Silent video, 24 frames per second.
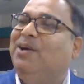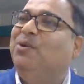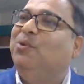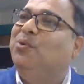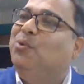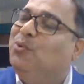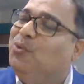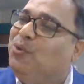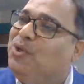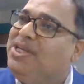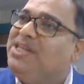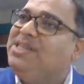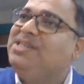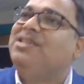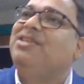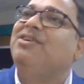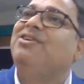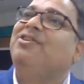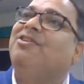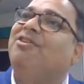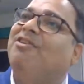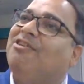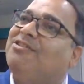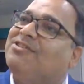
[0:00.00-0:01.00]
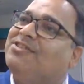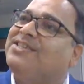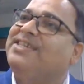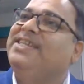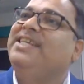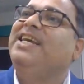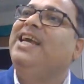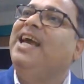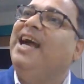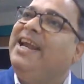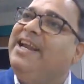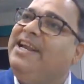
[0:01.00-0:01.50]
Who is the
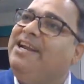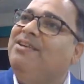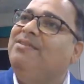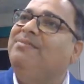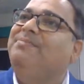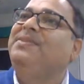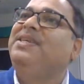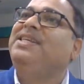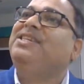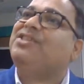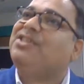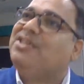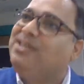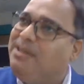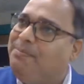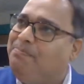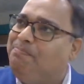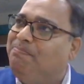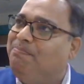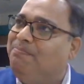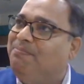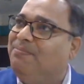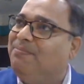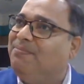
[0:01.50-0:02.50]
trusty guide of the ship?